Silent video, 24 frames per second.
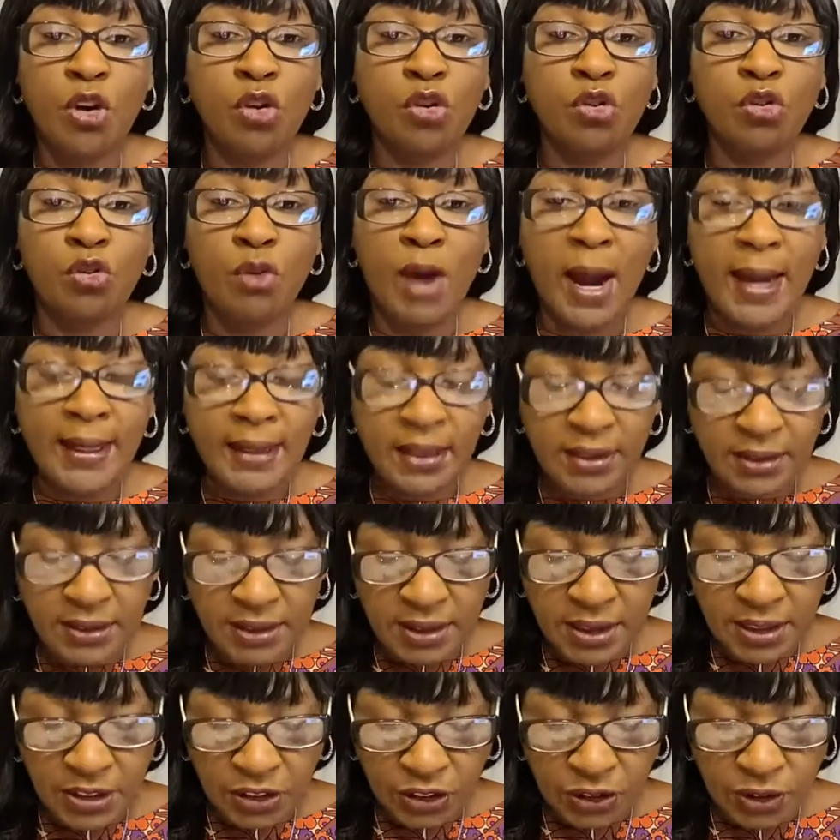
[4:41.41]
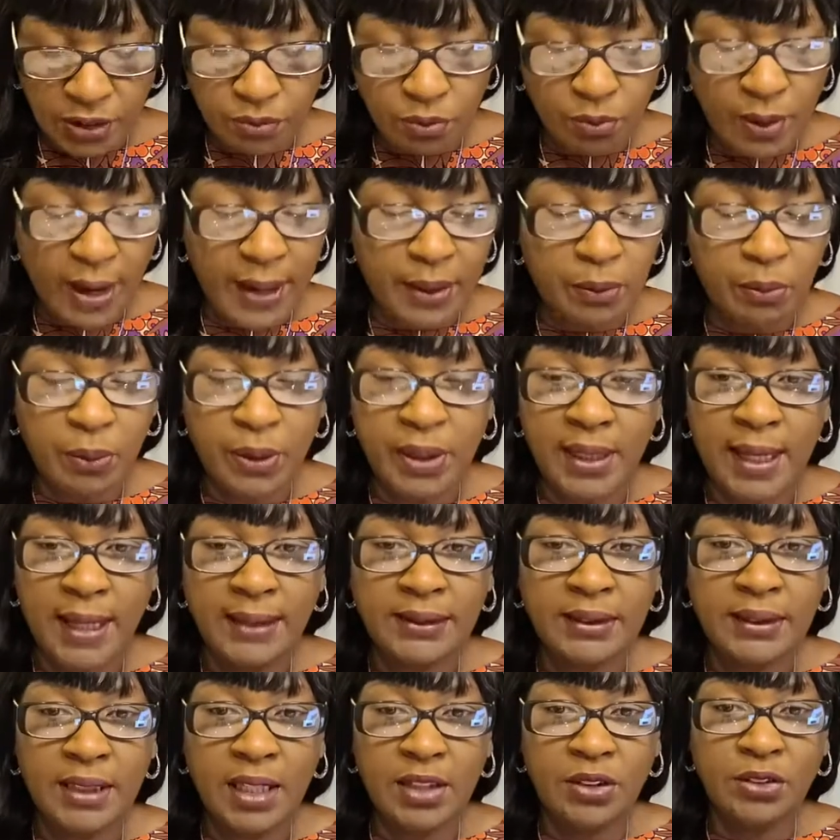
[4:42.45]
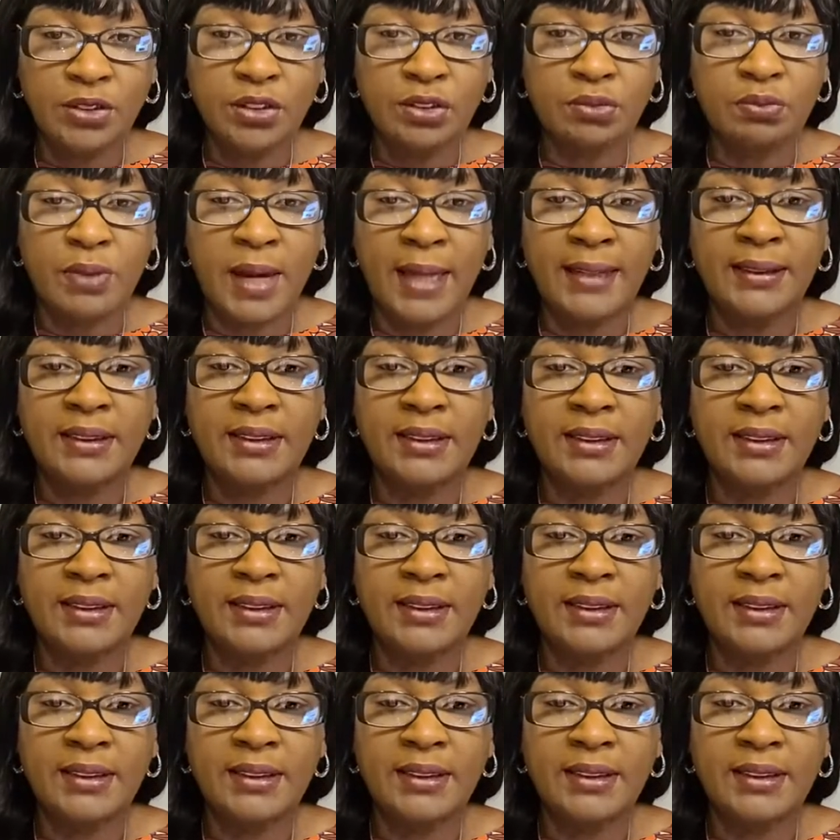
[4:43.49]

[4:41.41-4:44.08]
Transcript: Write a teaching, write what I tell you to write.